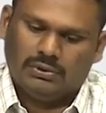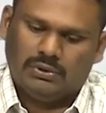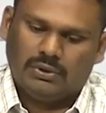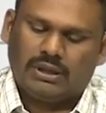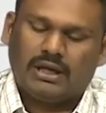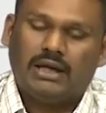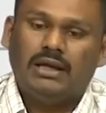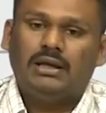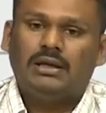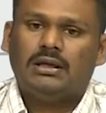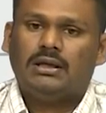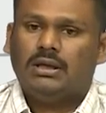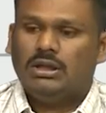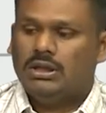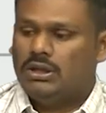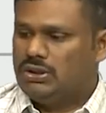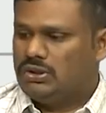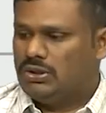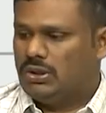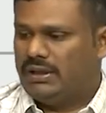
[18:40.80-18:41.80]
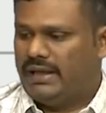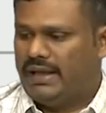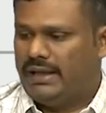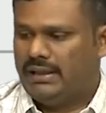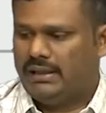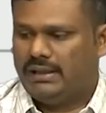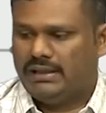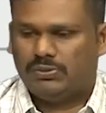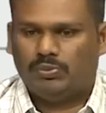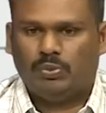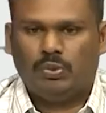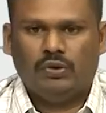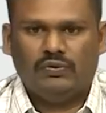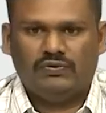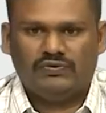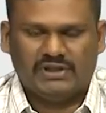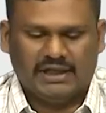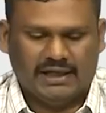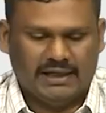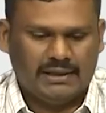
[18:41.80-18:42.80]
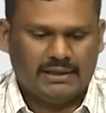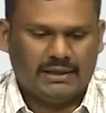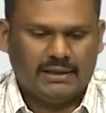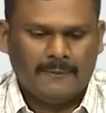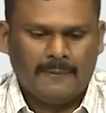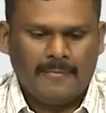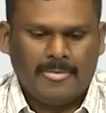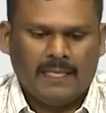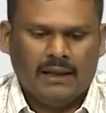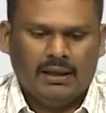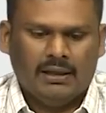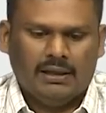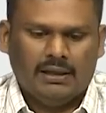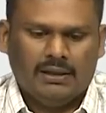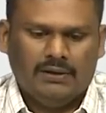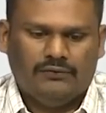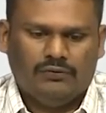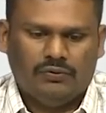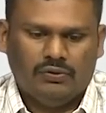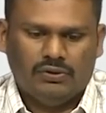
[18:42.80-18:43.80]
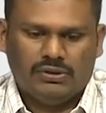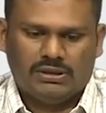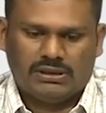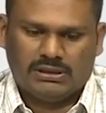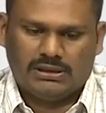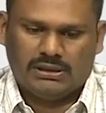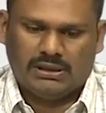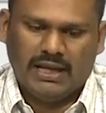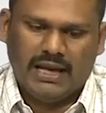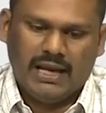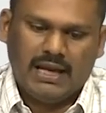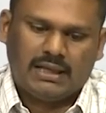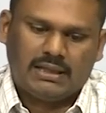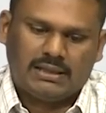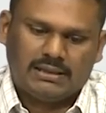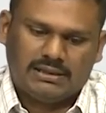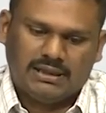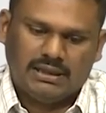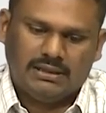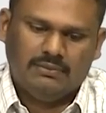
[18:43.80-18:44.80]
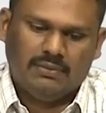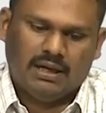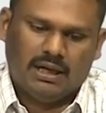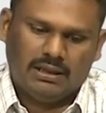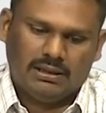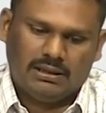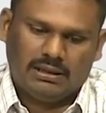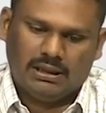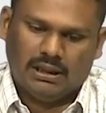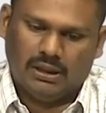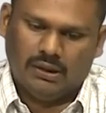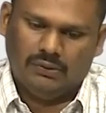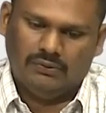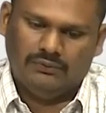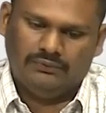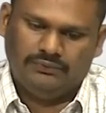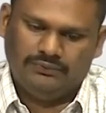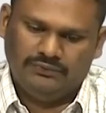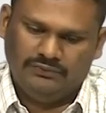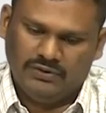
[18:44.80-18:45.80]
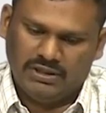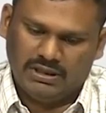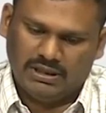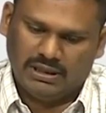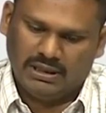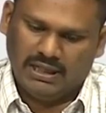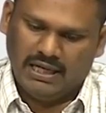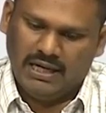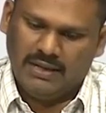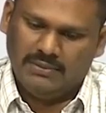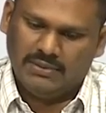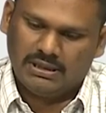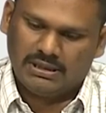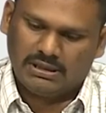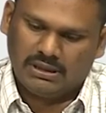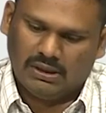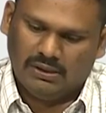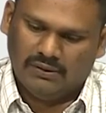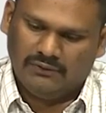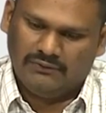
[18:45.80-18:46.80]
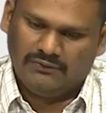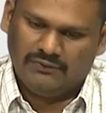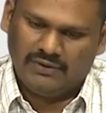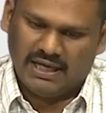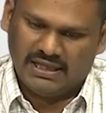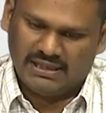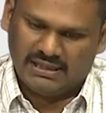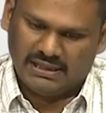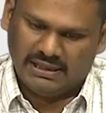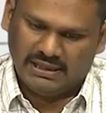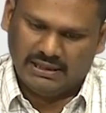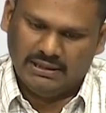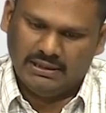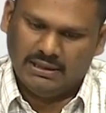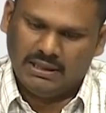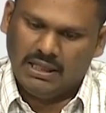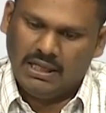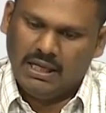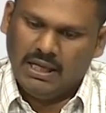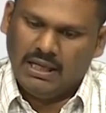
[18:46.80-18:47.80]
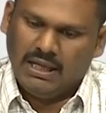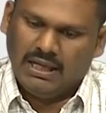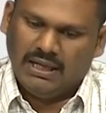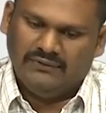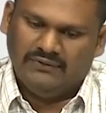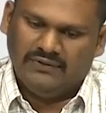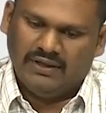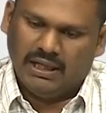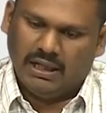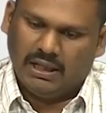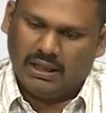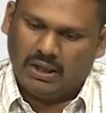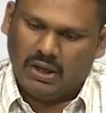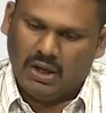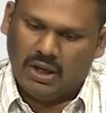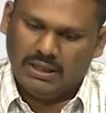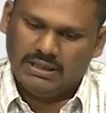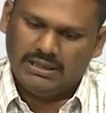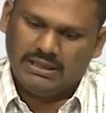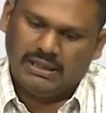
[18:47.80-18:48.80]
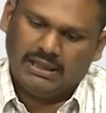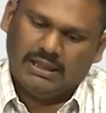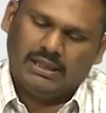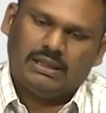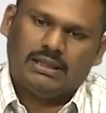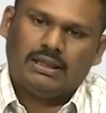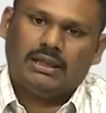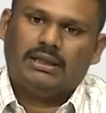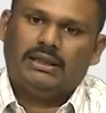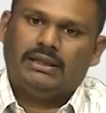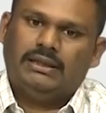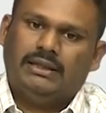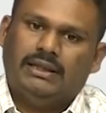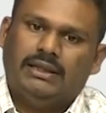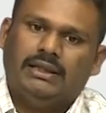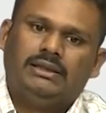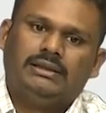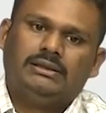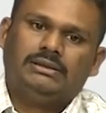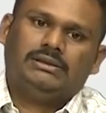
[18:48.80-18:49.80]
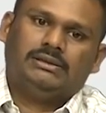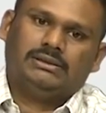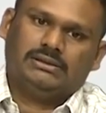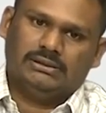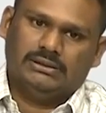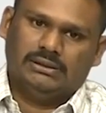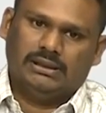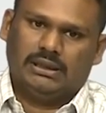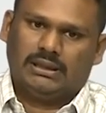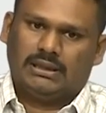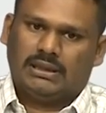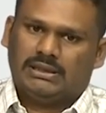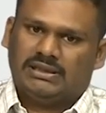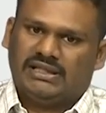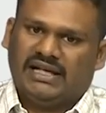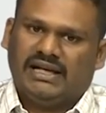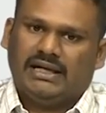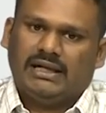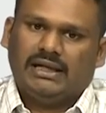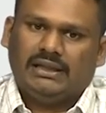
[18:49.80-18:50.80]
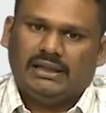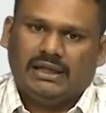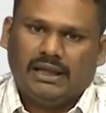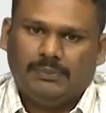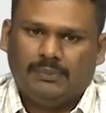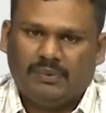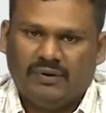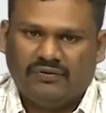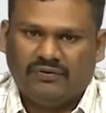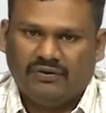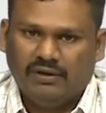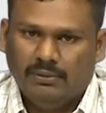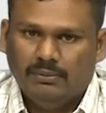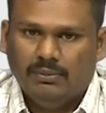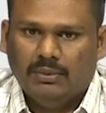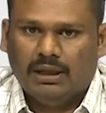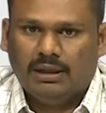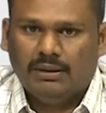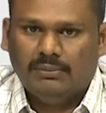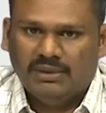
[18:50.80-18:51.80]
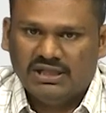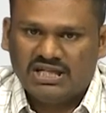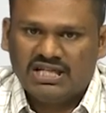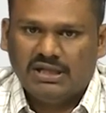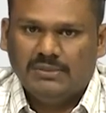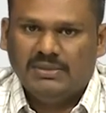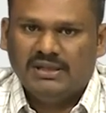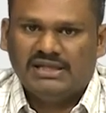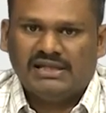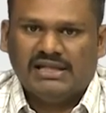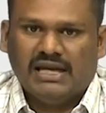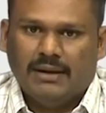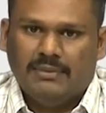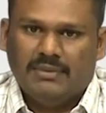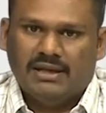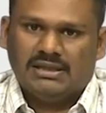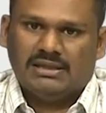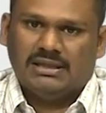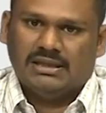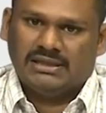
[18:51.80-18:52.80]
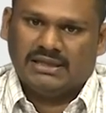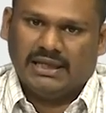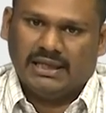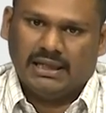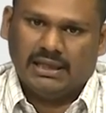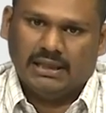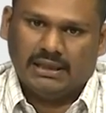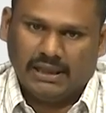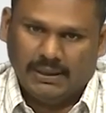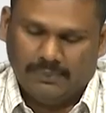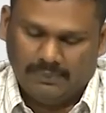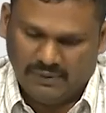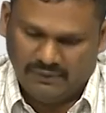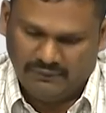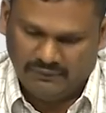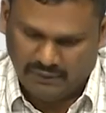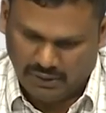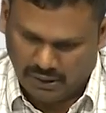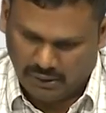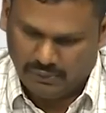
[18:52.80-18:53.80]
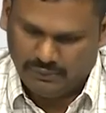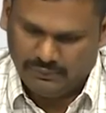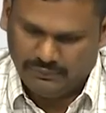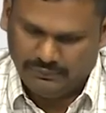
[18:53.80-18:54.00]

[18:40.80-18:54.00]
Okay. So, then this proves that if you take sigma and tau, which are elements of Sn, if they are conjugate, then the cycle type of sigma must be same as the cycle type of tau.